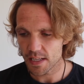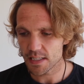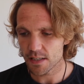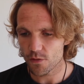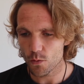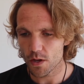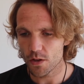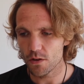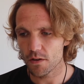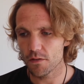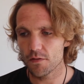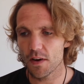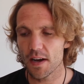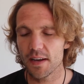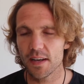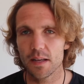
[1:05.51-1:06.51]
He's everywhere you can
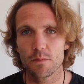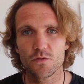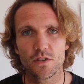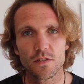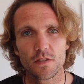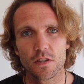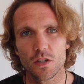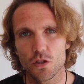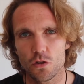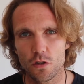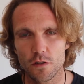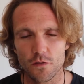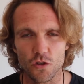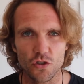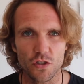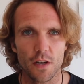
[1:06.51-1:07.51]
find him. Just
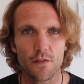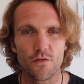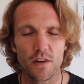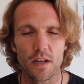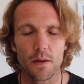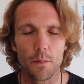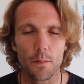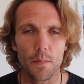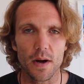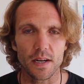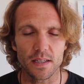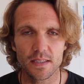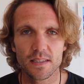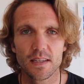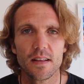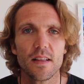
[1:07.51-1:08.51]
search for Jeffrey
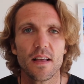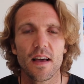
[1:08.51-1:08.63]
Munks